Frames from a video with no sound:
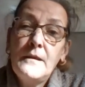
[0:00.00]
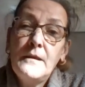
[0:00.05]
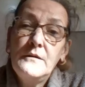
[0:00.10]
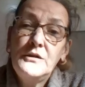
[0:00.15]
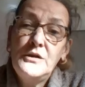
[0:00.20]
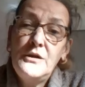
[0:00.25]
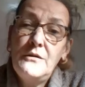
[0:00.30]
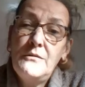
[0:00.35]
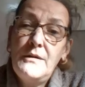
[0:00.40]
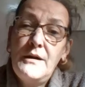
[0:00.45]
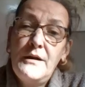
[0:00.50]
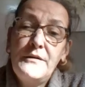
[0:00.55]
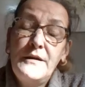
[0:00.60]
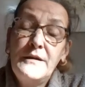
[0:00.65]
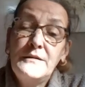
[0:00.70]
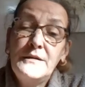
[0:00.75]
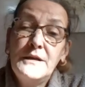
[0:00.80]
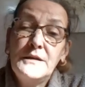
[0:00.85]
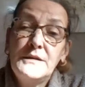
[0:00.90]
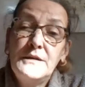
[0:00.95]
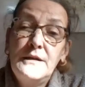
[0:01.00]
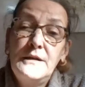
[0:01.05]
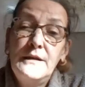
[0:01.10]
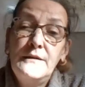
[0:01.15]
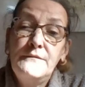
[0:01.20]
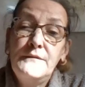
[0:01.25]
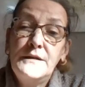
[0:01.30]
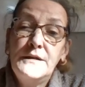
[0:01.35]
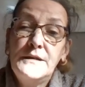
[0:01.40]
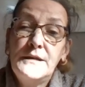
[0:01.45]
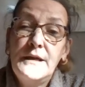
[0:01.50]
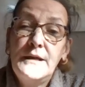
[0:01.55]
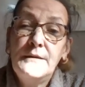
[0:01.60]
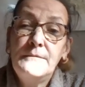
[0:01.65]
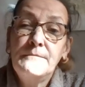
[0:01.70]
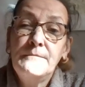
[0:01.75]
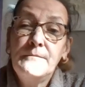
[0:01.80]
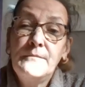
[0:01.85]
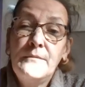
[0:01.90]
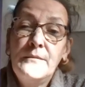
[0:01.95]
So I think that's a lovely
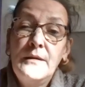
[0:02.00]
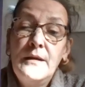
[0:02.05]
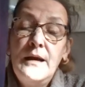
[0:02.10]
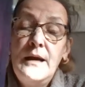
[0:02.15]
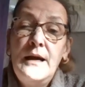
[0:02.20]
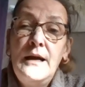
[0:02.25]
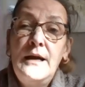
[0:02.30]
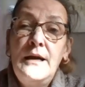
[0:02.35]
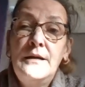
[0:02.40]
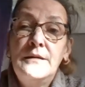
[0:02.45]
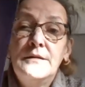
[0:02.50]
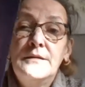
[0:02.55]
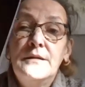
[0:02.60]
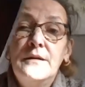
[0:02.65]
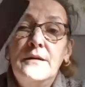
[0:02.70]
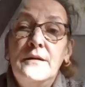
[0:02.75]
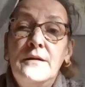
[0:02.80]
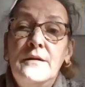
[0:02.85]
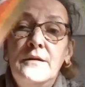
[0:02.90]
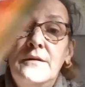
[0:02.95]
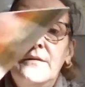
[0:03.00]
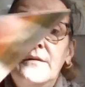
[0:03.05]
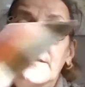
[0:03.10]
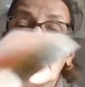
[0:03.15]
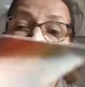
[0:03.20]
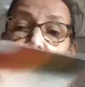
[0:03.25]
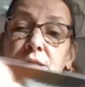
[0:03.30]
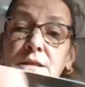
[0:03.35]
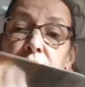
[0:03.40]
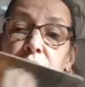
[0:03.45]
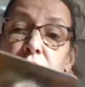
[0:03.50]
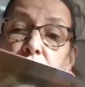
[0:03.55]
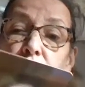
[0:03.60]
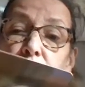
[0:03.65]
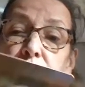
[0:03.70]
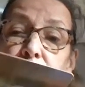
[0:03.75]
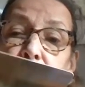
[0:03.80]
saying and uh, this card